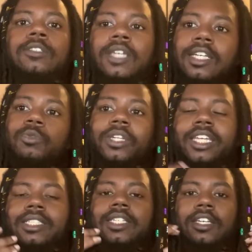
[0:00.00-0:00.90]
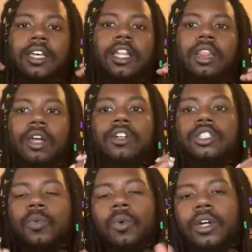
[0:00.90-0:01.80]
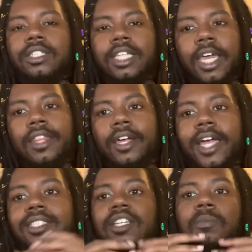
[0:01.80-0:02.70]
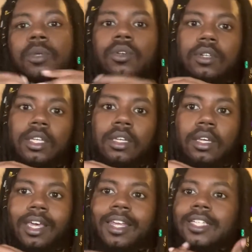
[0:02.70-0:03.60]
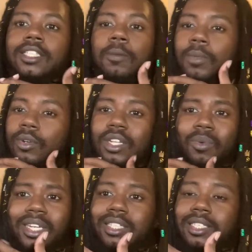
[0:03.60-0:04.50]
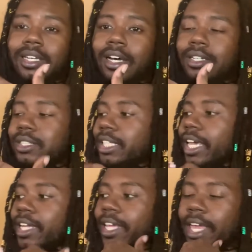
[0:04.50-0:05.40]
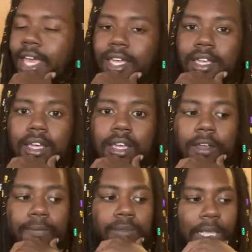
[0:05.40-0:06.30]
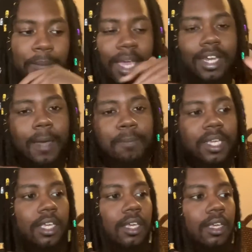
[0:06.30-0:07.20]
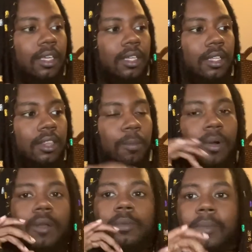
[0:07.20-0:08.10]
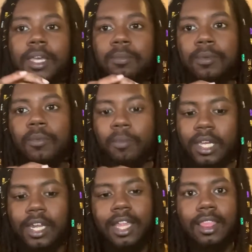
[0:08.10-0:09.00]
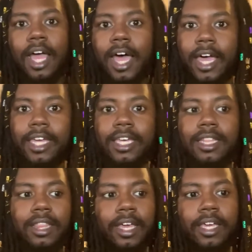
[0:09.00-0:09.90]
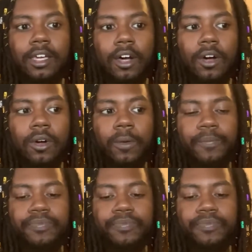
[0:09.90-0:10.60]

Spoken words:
because we need to learn to work together as a community. And as a community, we need to understand that, hey, It may not be, the problem may not lie in like, oh,